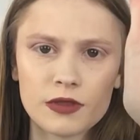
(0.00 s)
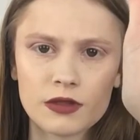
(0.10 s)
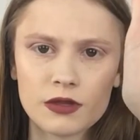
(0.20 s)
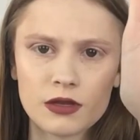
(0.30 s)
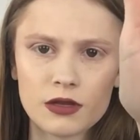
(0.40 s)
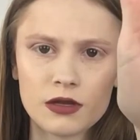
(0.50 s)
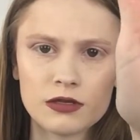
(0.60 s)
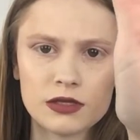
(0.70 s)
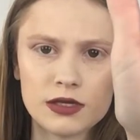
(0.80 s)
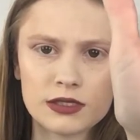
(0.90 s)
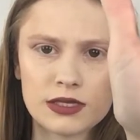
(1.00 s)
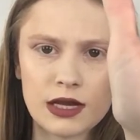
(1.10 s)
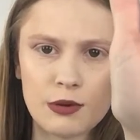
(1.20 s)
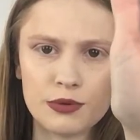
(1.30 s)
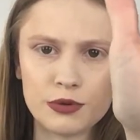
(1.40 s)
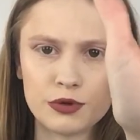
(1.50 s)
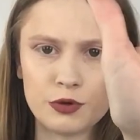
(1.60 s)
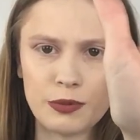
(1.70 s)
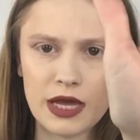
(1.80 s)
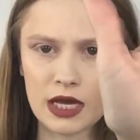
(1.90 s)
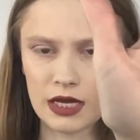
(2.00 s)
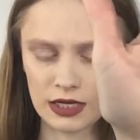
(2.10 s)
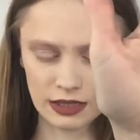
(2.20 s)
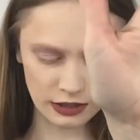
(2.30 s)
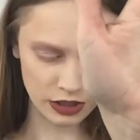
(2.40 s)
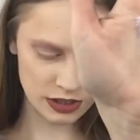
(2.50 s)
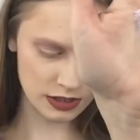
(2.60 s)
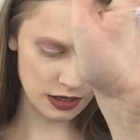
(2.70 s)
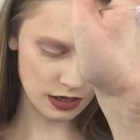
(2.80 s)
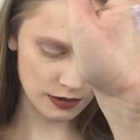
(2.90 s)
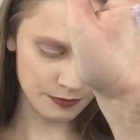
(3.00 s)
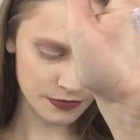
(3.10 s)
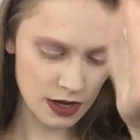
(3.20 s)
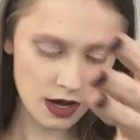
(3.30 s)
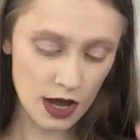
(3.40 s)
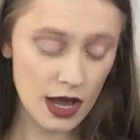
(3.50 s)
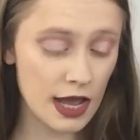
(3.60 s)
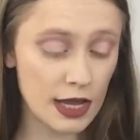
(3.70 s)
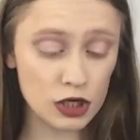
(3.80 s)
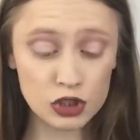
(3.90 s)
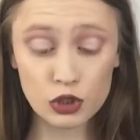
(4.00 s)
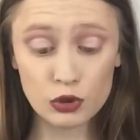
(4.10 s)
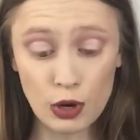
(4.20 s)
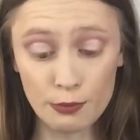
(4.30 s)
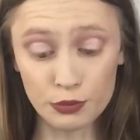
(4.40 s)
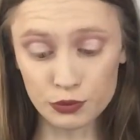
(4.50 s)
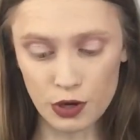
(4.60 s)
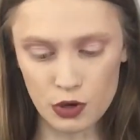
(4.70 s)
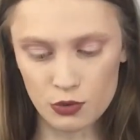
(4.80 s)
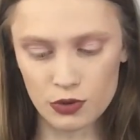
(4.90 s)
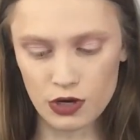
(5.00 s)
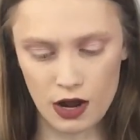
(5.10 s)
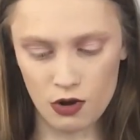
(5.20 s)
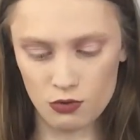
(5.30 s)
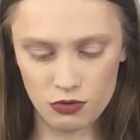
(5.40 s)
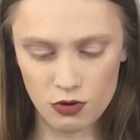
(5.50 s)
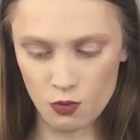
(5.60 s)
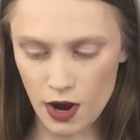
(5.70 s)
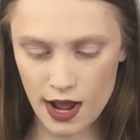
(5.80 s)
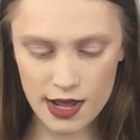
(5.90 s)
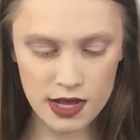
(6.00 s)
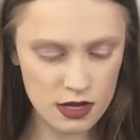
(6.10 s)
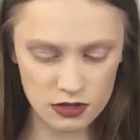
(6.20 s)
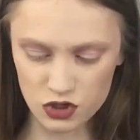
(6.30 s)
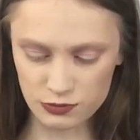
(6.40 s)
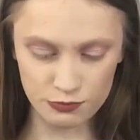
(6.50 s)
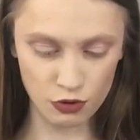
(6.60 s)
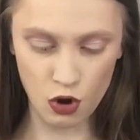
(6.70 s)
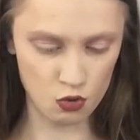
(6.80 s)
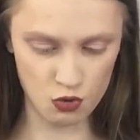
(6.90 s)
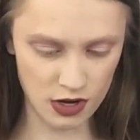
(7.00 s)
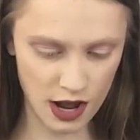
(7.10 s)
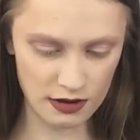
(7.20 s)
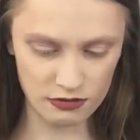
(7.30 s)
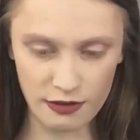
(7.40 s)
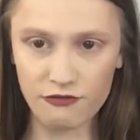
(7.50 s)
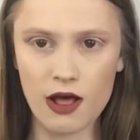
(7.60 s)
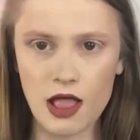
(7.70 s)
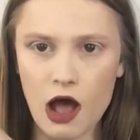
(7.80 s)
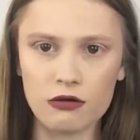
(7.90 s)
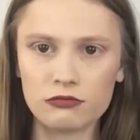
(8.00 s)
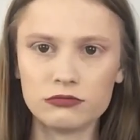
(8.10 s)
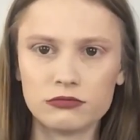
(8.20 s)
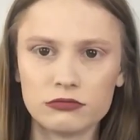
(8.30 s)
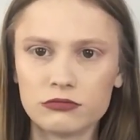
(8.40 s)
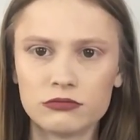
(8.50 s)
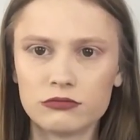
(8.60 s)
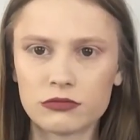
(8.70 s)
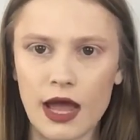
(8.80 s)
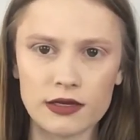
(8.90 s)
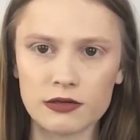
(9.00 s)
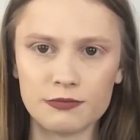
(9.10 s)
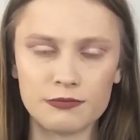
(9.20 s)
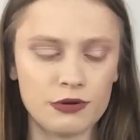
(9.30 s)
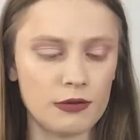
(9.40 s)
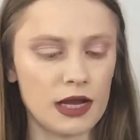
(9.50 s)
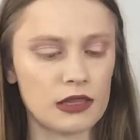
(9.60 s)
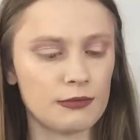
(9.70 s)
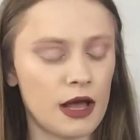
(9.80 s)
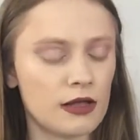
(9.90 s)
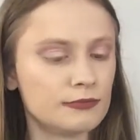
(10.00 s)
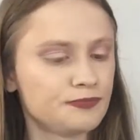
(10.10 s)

It has like blue, pink glitters in there. It also broke. I don't know why. Just broke one day. Like, fell out. Had to put it back in the palette.